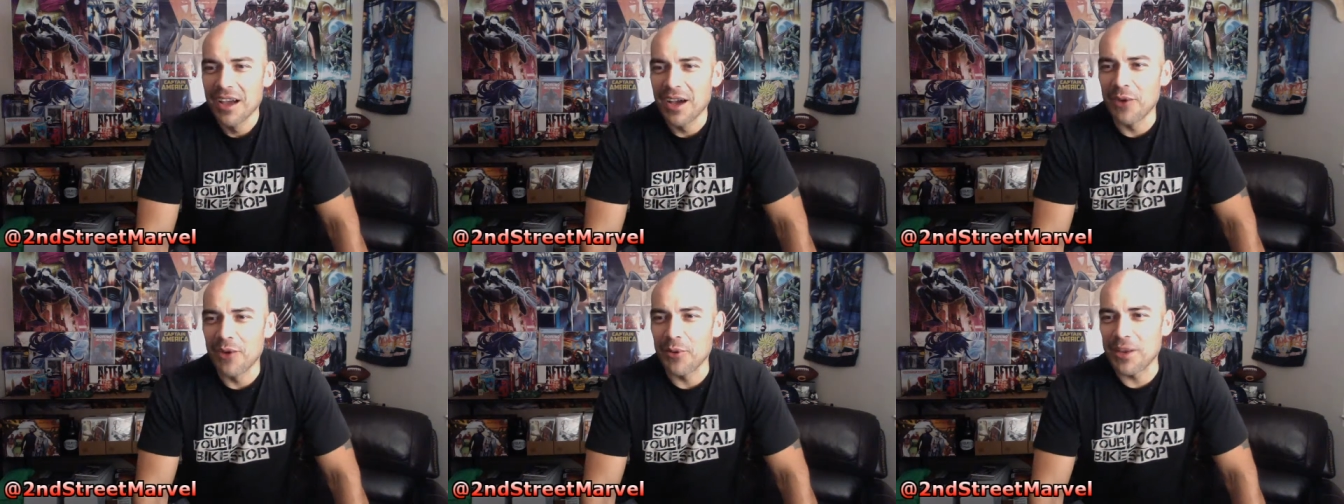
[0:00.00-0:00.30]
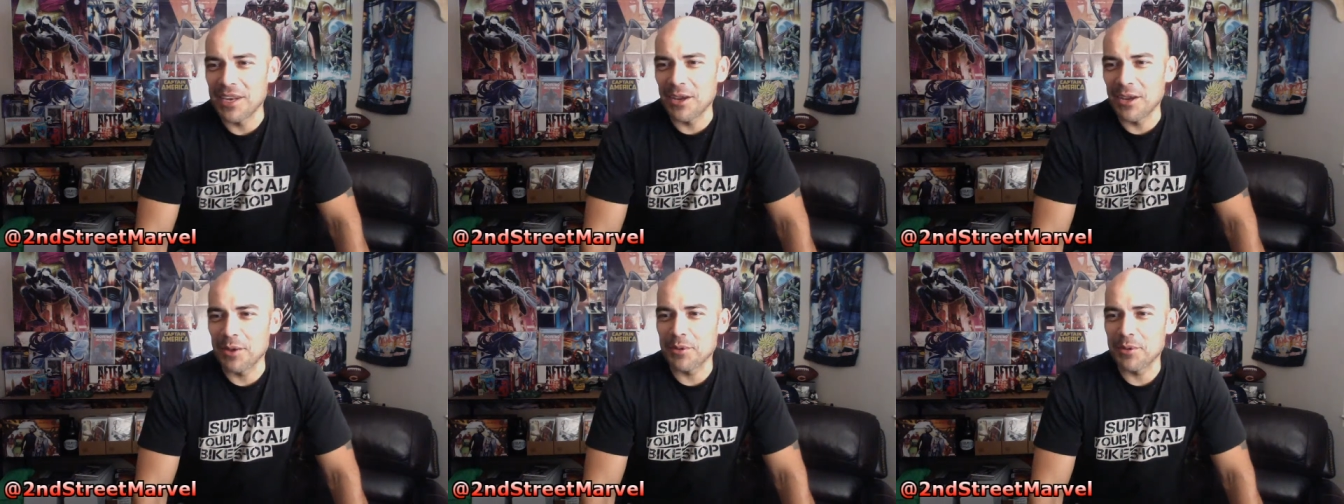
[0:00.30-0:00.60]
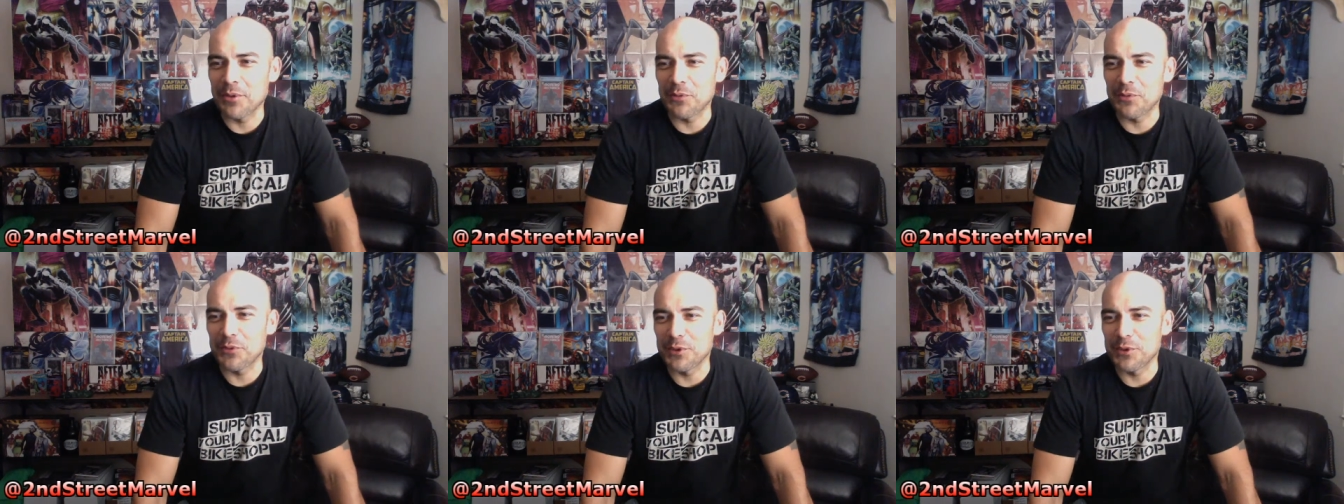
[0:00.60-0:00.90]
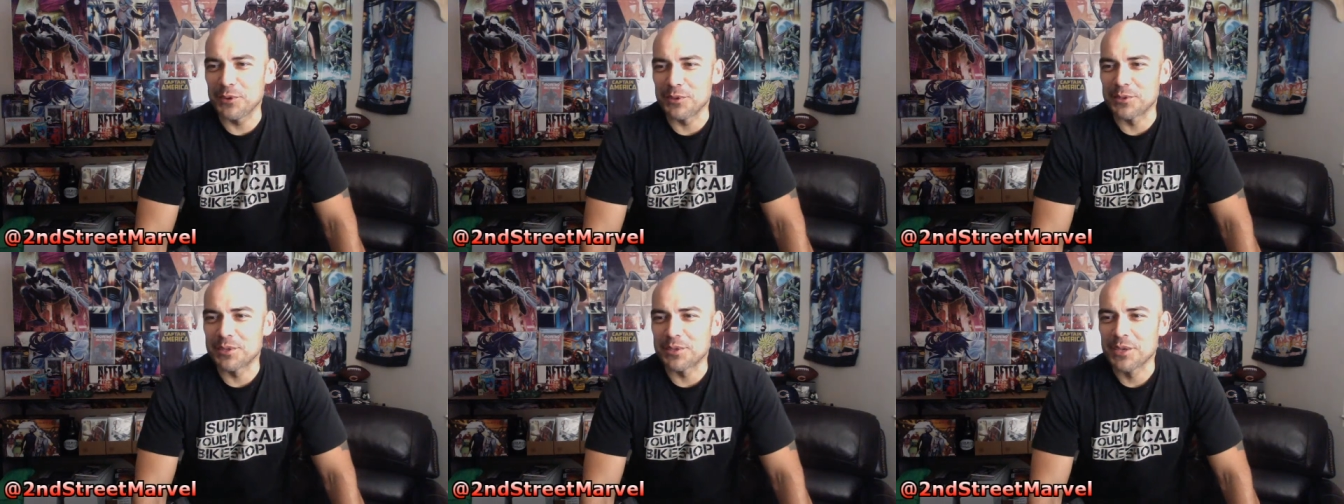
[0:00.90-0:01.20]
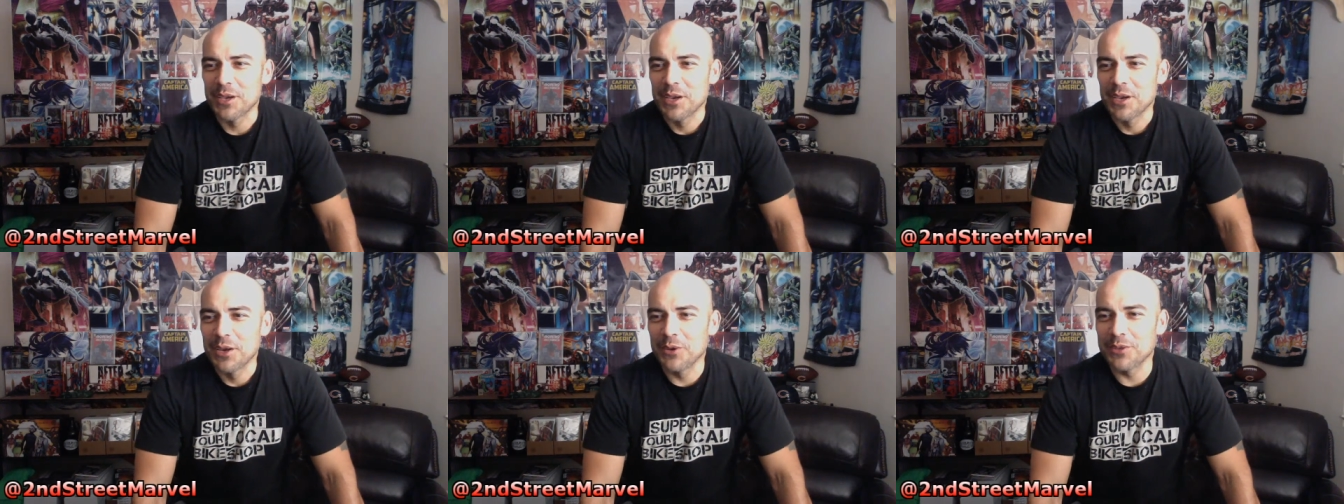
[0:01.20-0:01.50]
Wait, now I'm confused.
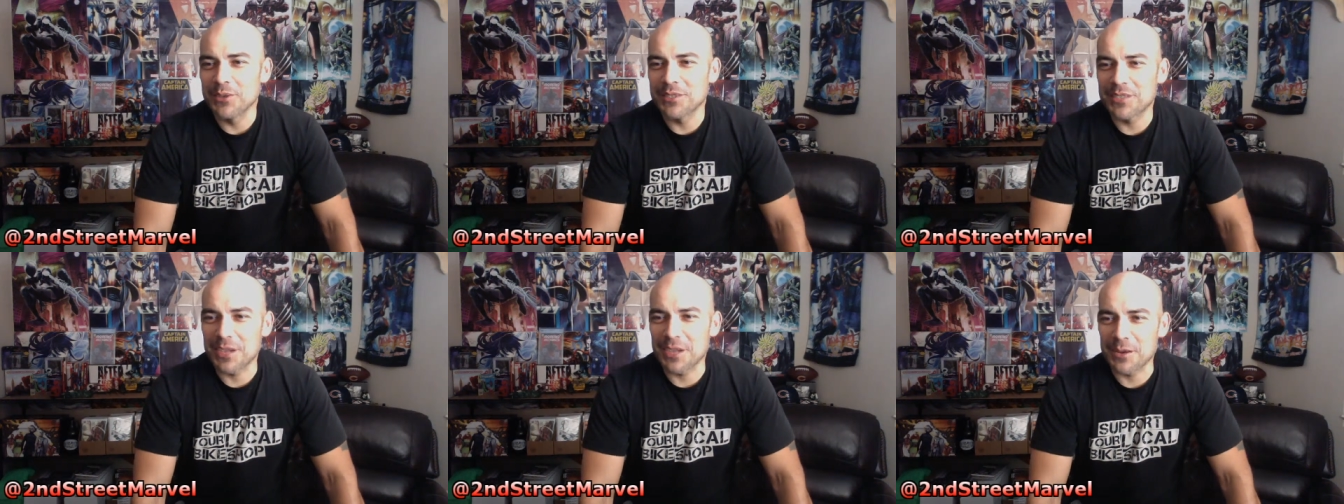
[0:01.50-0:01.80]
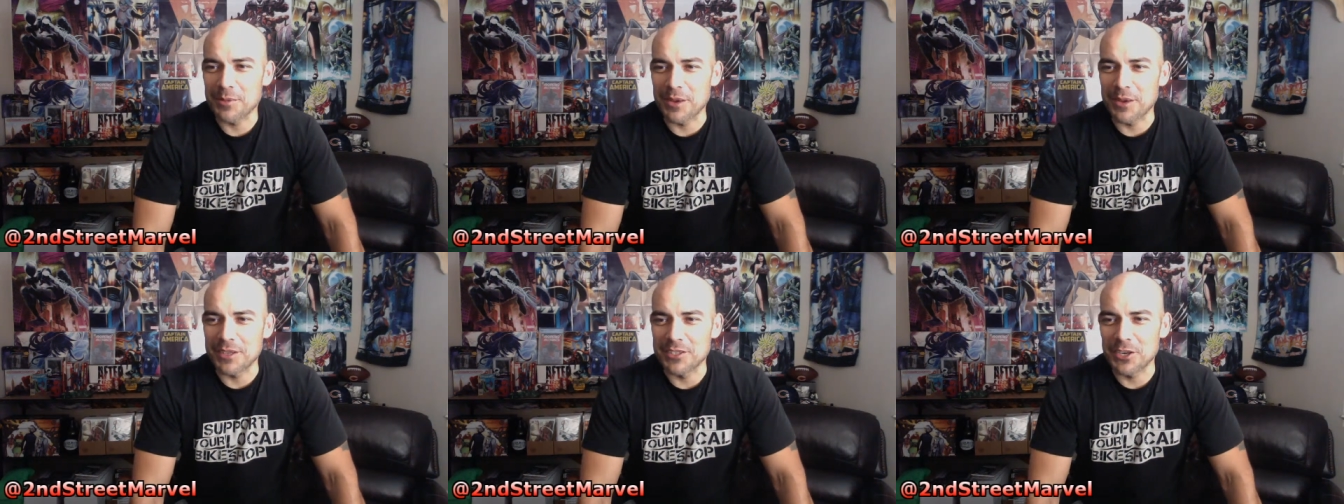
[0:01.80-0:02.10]
Who's talking about,